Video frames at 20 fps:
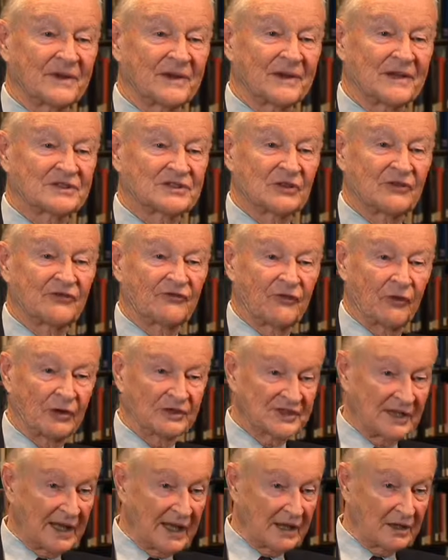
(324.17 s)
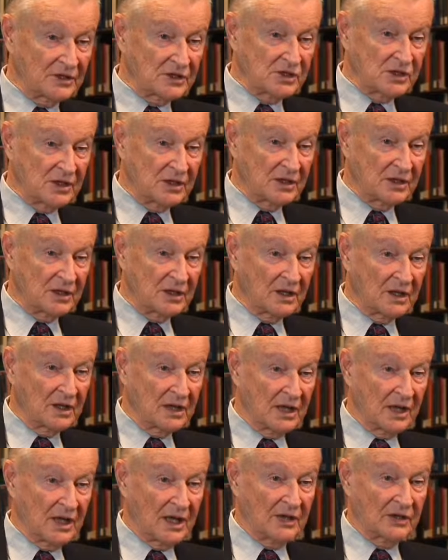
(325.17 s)
It's a false analogy,
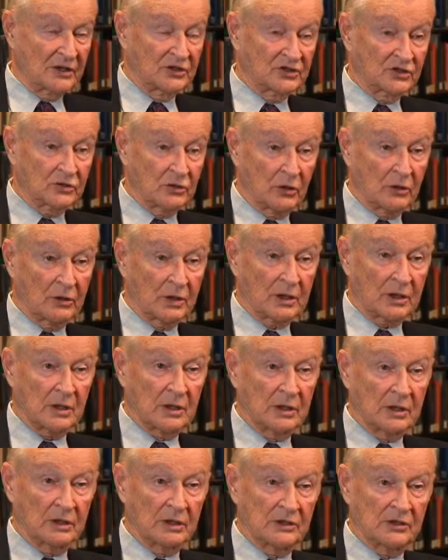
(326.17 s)
and historically,